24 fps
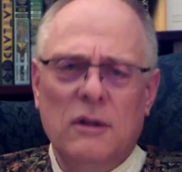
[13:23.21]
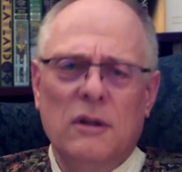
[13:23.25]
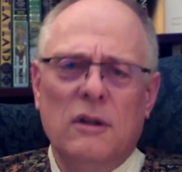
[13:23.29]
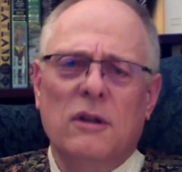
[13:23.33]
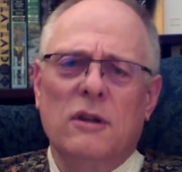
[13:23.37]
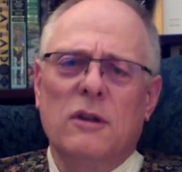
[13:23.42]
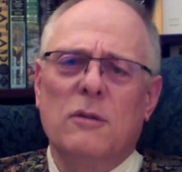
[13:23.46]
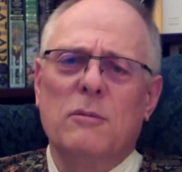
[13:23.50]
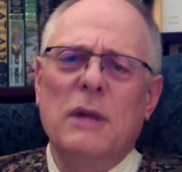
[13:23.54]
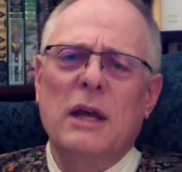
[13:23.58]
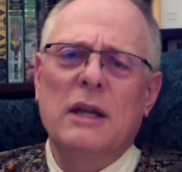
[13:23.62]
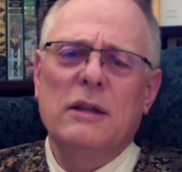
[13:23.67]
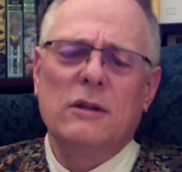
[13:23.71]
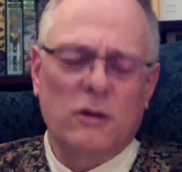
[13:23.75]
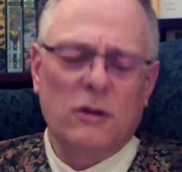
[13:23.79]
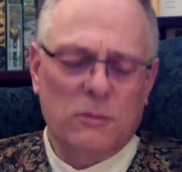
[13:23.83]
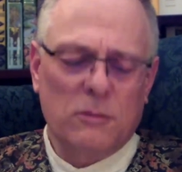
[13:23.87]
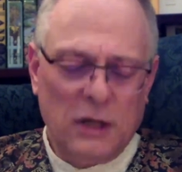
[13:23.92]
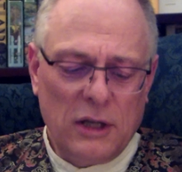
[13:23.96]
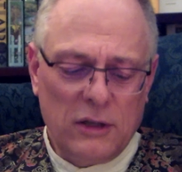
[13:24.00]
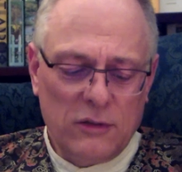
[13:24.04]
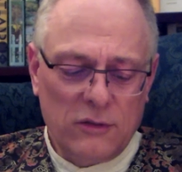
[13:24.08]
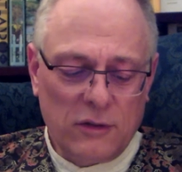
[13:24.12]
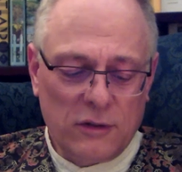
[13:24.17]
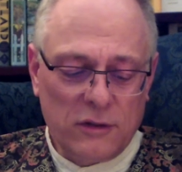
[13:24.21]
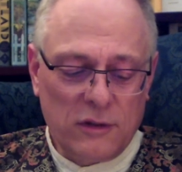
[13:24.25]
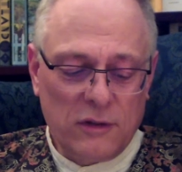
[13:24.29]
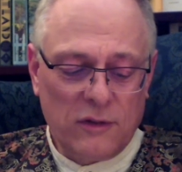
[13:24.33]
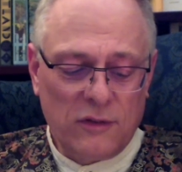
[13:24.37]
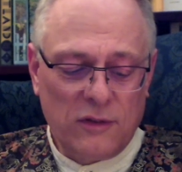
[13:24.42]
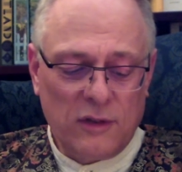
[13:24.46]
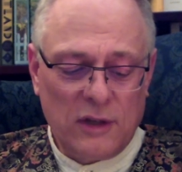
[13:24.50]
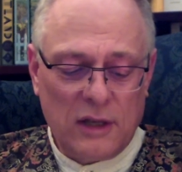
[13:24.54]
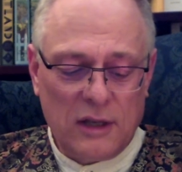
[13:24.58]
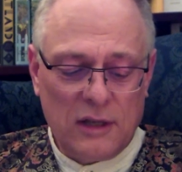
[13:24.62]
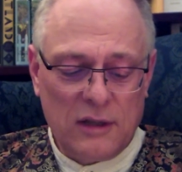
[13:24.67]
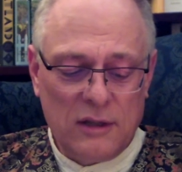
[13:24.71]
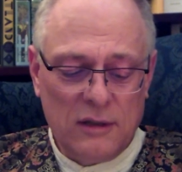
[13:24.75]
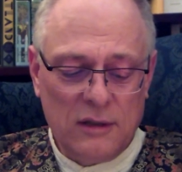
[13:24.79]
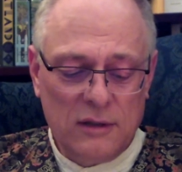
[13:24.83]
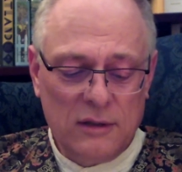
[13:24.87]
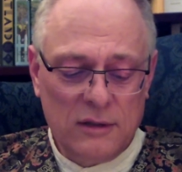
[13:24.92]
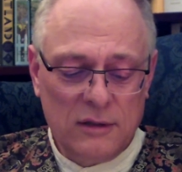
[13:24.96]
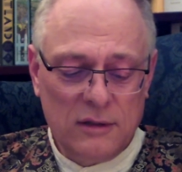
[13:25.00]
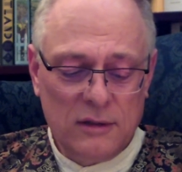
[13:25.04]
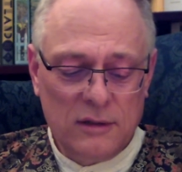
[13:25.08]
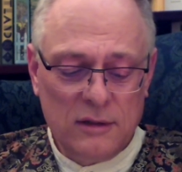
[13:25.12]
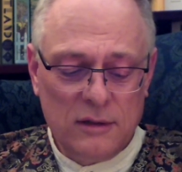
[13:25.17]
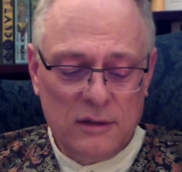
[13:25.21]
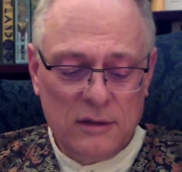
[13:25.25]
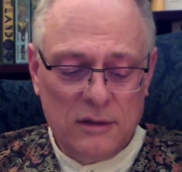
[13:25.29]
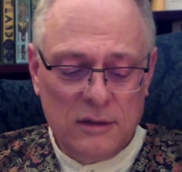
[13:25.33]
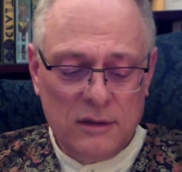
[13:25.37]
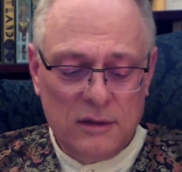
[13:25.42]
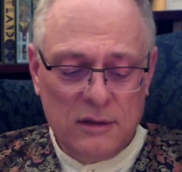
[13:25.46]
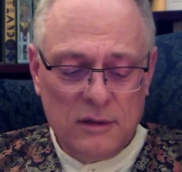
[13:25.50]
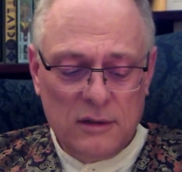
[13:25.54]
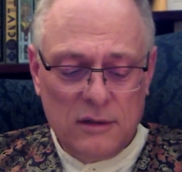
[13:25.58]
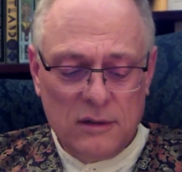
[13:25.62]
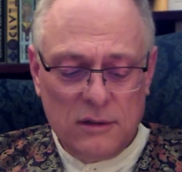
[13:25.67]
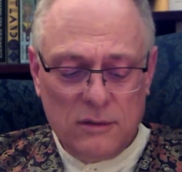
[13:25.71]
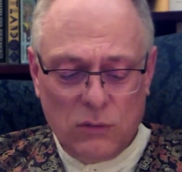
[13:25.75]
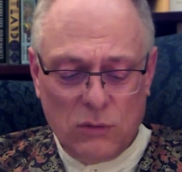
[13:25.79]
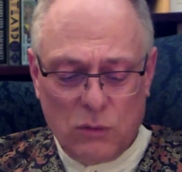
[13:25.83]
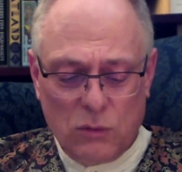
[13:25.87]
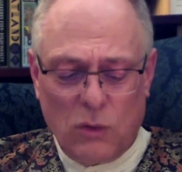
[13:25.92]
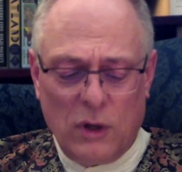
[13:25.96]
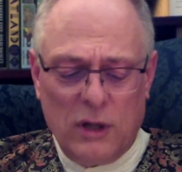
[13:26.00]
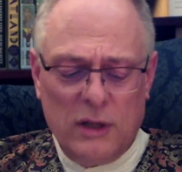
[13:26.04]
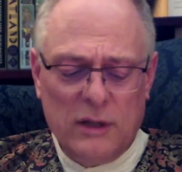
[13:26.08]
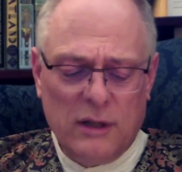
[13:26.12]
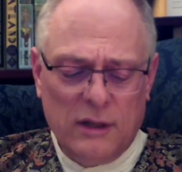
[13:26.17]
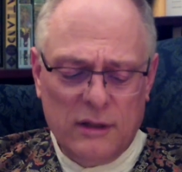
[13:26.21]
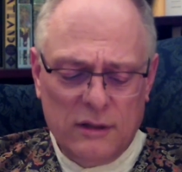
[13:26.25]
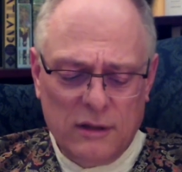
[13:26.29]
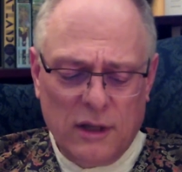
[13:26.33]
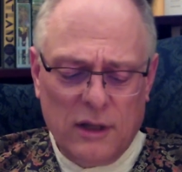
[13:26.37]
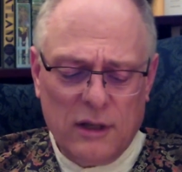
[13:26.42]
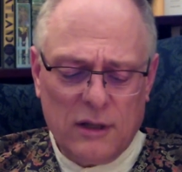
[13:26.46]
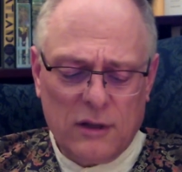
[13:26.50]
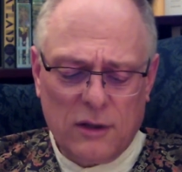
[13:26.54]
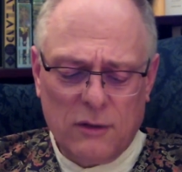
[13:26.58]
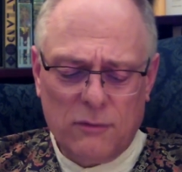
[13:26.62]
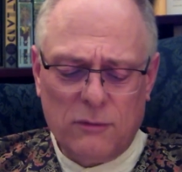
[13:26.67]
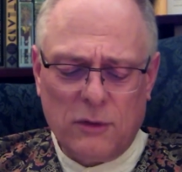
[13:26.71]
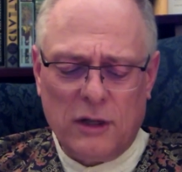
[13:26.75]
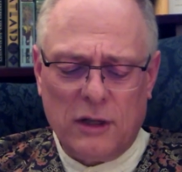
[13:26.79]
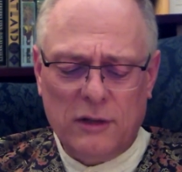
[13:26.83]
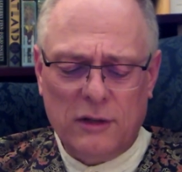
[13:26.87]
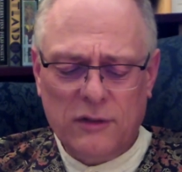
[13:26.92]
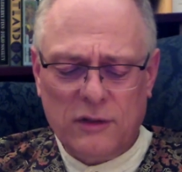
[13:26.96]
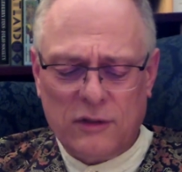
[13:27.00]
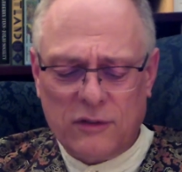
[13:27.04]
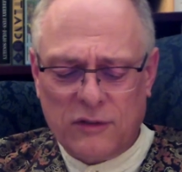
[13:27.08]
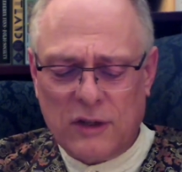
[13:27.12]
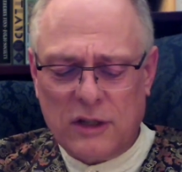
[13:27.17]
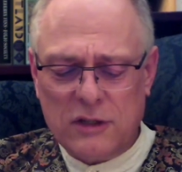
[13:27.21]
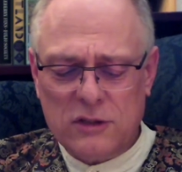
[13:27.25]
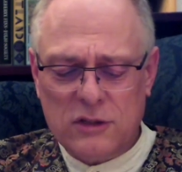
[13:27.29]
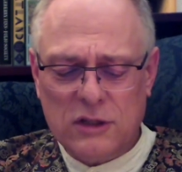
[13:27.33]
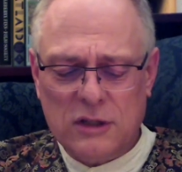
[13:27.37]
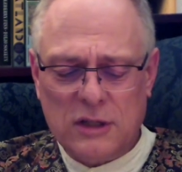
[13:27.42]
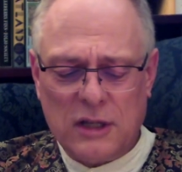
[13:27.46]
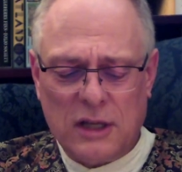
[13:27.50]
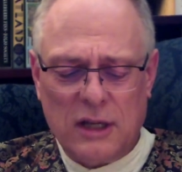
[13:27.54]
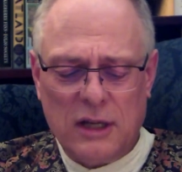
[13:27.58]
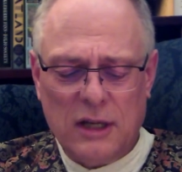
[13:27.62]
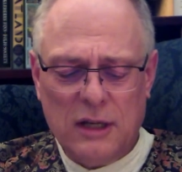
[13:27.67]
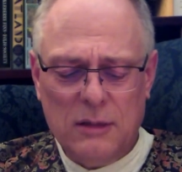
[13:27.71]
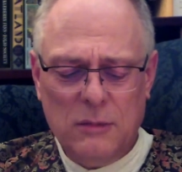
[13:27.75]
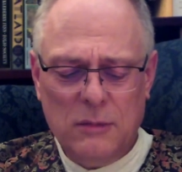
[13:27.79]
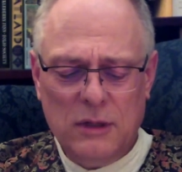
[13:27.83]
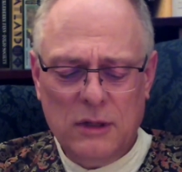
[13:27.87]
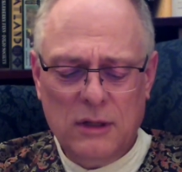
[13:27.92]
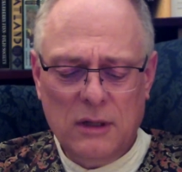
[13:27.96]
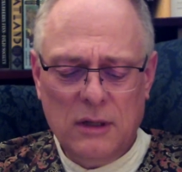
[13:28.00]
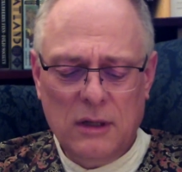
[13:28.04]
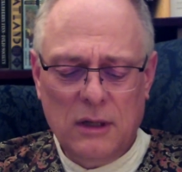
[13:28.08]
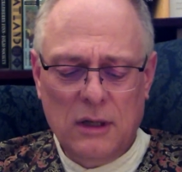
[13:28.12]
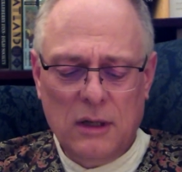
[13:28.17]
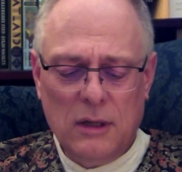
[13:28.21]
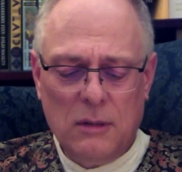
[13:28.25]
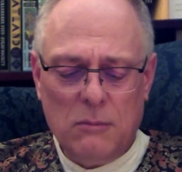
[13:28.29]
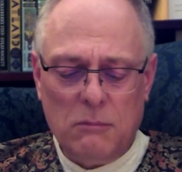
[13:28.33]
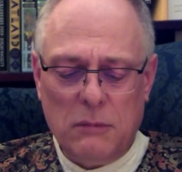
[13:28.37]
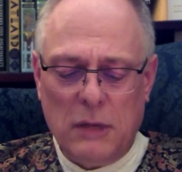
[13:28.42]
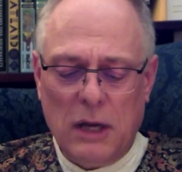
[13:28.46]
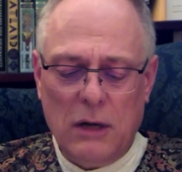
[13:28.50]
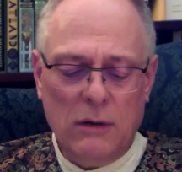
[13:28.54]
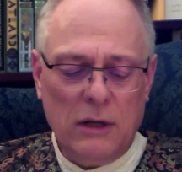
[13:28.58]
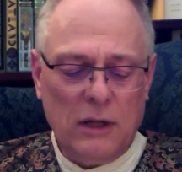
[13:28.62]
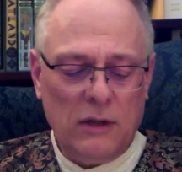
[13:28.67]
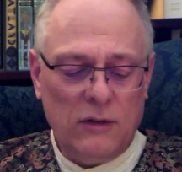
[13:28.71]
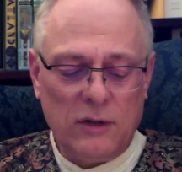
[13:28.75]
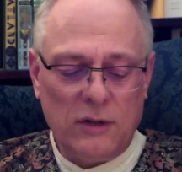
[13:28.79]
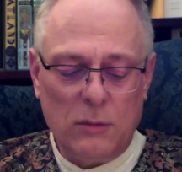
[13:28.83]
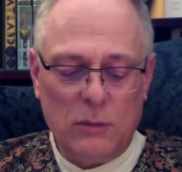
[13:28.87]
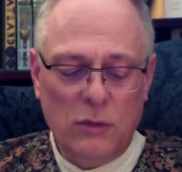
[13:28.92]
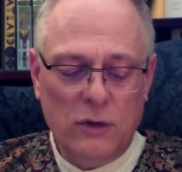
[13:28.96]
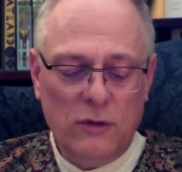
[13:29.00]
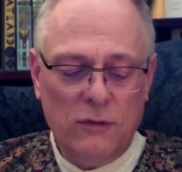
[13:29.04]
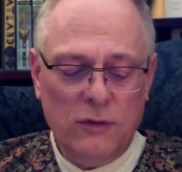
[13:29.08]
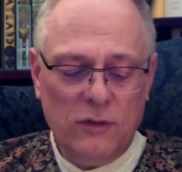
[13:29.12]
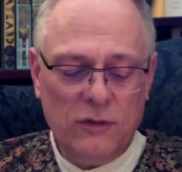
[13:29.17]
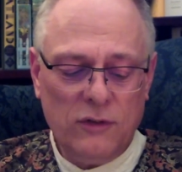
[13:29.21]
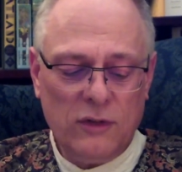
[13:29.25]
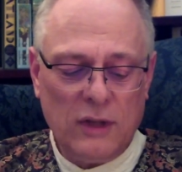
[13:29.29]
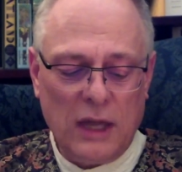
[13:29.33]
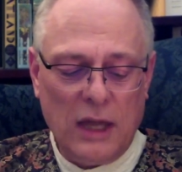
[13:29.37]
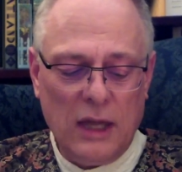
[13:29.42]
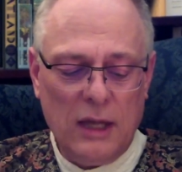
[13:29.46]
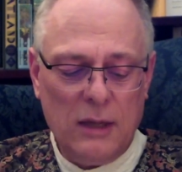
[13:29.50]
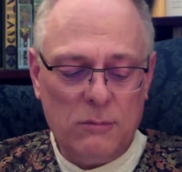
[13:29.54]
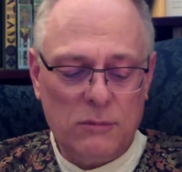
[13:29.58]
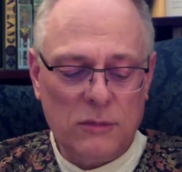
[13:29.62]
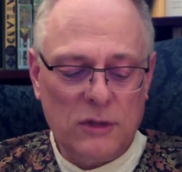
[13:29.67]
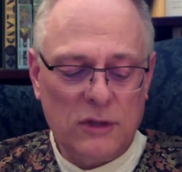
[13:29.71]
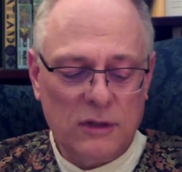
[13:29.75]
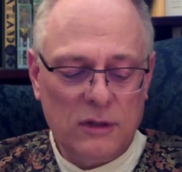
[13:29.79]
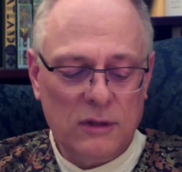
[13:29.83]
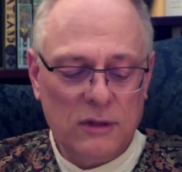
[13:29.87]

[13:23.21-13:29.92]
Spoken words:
The man looked puzzled and said, Would one unlock the vaults at such a time? Marry, some would have escaped.